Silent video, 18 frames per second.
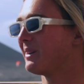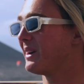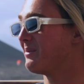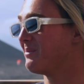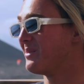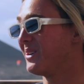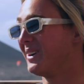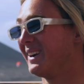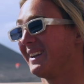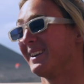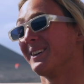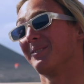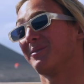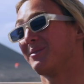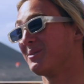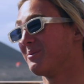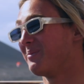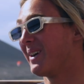My morning of
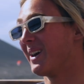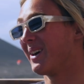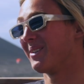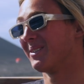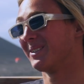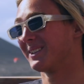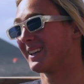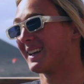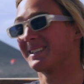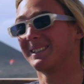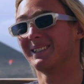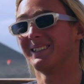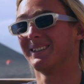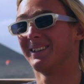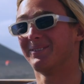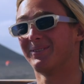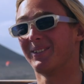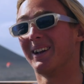full power was actually
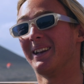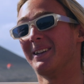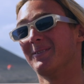funny,